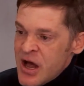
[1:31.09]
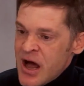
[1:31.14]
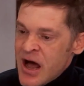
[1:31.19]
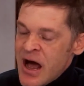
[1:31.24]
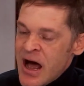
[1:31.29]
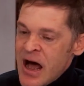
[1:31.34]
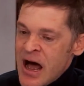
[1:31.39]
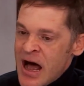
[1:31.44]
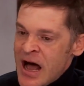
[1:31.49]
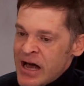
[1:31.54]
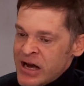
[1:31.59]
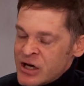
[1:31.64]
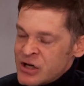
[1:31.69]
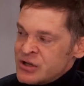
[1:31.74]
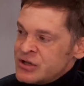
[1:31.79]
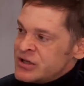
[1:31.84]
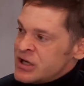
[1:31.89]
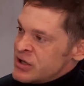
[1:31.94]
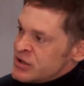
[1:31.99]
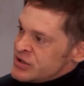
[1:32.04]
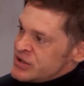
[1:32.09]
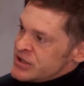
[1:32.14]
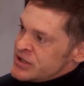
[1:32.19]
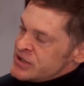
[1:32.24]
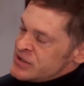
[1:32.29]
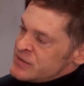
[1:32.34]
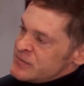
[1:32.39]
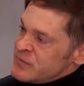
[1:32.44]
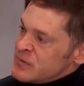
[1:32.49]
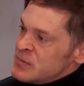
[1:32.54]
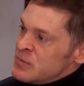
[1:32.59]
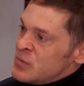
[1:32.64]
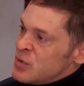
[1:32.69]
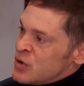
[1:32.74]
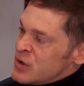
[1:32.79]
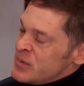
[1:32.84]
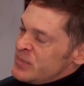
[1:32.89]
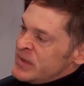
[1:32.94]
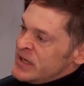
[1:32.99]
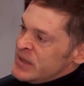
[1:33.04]
Higher doses for
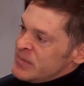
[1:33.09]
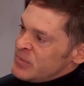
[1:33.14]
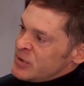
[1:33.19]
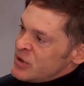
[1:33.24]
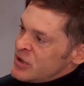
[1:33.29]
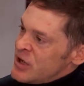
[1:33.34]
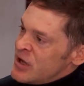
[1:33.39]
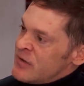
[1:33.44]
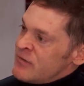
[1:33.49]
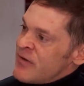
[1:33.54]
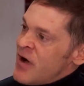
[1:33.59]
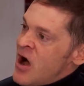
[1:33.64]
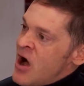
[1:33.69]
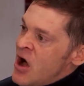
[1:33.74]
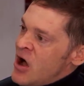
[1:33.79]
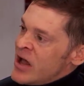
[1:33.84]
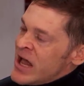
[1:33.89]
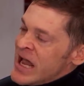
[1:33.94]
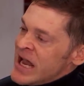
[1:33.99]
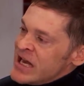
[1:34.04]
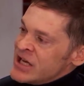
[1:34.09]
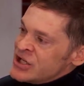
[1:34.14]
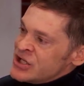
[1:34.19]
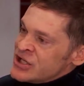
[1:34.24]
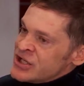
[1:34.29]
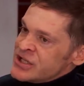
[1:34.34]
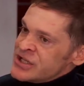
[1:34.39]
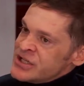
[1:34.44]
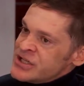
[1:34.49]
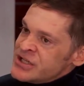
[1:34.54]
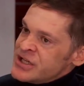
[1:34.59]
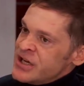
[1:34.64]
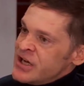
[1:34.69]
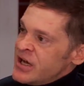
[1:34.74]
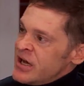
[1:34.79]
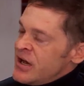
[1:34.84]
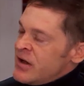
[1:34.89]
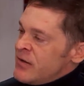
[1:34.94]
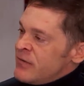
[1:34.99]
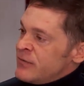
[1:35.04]
more people of all ages
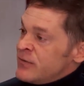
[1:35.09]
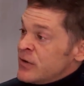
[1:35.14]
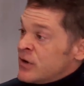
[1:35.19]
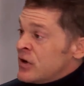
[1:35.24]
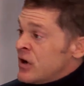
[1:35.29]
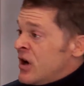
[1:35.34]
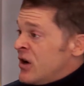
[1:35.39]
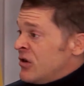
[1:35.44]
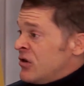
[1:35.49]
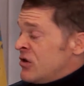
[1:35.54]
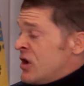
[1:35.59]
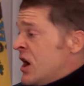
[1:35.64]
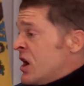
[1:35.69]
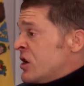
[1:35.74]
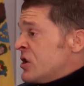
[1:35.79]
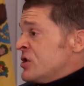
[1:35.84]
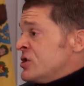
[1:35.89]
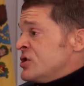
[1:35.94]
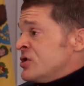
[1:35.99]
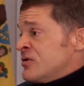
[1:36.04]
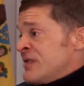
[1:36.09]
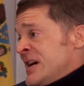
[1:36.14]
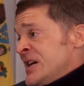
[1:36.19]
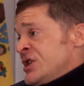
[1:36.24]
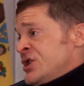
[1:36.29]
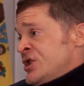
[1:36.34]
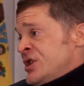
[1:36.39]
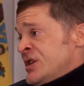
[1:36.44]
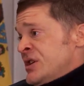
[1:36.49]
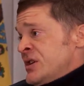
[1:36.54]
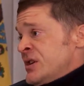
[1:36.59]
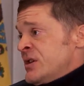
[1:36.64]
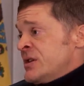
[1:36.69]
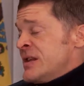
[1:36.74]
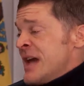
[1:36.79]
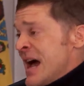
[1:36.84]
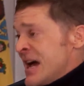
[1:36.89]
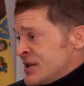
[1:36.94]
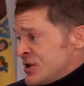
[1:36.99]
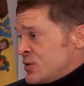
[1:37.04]
for a longer duration.
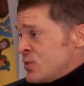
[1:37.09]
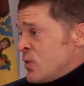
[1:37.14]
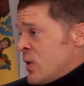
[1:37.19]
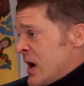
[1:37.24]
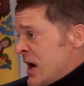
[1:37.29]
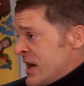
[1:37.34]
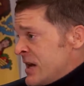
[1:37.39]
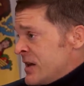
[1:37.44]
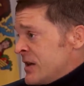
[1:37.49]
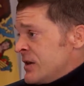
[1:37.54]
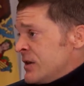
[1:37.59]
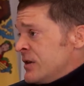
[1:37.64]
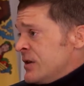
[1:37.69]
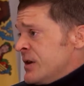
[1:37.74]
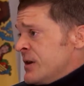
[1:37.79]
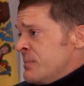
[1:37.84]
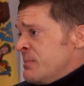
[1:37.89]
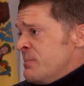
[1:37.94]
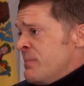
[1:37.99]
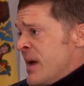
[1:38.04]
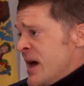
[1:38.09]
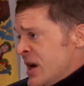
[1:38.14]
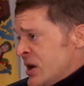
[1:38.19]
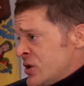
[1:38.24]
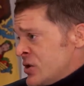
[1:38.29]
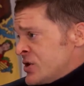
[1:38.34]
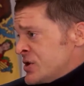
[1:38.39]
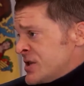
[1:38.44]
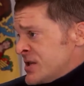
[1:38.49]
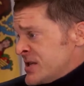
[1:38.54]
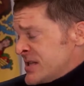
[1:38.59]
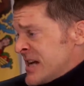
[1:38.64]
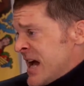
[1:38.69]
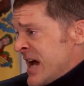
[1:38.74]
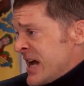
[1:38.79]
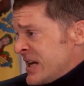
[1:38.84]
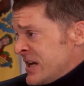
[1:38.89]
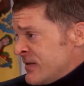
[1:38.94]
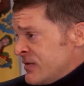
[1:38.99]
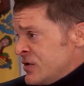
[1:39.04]
That's what the Medical
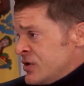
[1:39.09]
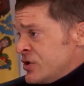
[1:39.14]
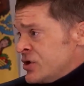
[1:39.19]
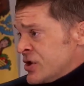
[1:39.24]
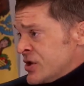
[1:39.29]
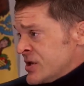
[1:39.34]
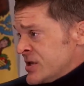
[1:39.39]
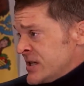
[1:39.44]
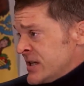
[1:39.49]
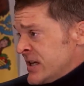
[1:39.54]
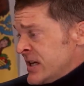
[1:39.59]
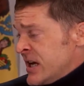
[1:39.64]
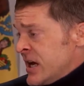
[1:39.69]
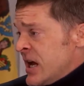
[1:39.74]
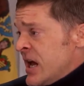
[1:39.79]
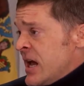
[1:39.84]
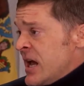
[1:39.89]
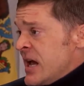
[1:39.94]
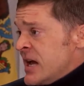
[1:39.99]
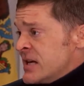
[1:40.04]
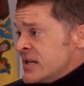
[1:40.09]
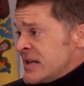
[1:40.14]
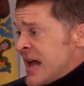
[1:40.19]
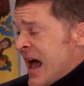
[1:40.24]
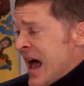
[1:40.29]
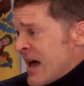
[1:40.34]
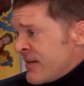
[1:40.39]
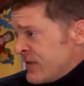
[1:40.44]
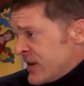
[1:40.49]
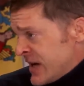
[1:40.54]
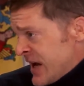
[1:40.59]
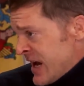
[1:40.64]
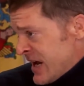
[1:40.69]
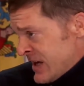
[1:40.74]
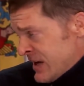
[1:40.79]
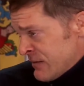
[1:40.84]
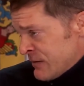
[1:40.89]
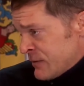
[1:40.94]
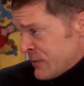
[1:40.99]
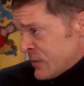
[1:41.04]
Society of New Jersey is
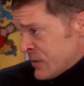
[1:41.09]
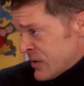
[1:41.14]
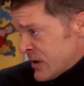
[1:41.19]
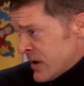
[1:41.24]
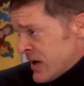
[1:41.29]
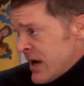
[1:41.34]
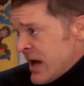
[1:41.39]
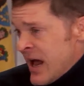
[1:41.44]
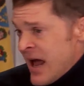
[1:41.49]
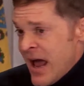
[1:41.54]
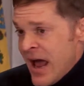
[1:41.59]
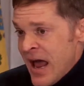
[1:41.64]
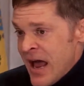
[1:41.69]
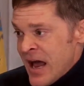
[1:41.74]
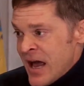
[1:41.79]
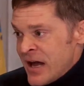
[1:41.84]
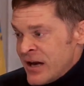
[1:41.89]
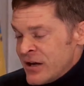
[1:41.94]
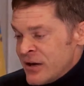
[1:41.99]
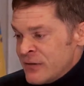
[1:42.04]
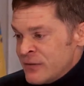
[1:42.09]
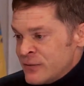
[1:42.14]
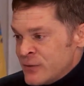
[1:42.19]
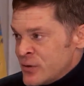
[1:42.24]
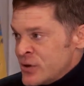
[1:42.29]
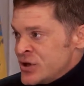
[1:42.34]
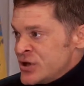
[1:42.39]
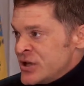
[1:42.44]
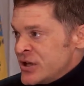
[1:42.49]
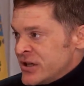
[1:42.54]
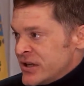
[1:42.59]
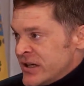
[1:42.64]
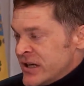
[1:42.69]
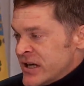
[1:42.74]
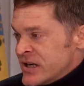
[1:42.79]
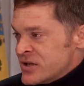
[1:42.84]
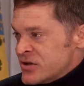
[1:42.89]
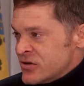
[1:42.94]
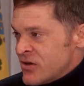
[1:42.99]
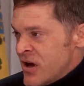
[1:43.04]
advocating for. And
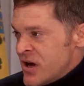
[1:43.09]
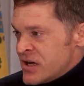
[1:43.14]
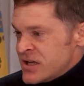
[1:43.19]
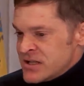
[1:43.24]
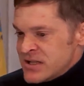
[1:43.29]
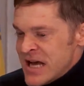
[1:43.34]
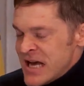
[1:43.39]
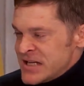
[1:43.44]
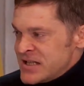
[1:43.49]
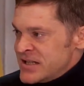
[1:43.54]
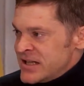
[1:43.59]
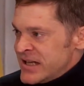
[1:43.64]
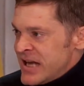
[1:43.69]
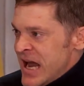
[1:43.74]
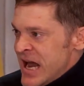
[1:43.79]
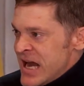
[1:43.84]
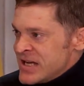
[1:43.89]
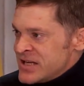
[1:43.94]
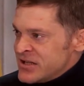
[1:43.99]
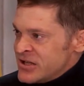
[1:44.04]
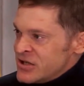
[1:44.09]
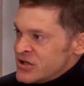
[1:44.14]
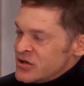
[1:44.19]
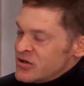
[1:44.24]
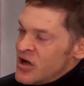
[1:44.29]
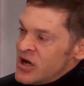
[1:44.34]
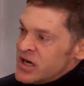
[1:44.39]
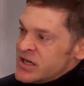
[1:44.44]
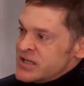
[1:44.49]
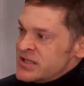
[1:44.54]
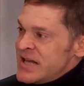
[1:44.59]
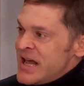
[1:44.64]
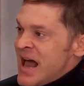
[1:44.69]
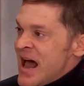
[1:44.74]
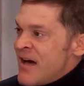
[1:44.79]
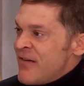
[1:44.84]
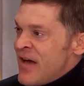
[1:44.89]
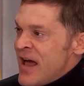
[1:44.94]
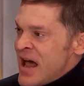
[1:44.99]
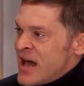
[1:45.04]
unfortunately, as long as that's the case and as long as they
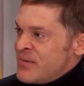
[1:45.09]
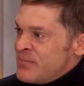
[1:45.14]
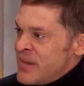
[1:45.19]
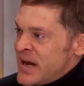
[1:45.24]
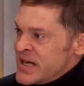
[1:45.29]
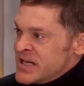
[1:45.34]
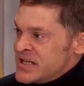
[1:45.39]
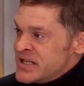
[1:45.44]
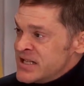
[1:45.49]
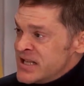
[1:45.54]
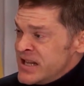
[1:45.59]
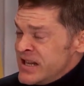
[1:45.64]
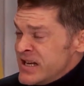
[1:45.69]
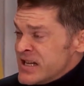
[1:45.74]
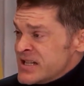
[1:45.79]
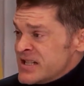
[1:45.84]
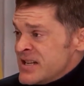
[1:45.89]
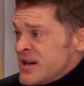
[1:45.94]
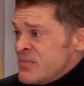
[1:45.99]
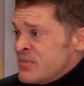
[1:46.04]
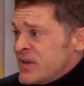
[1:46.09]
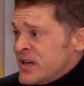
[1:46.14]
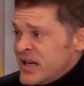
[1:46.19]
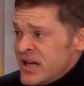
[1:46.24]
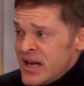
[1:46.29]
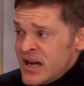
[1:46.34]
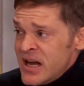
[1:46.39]
have handmaids in the assembly,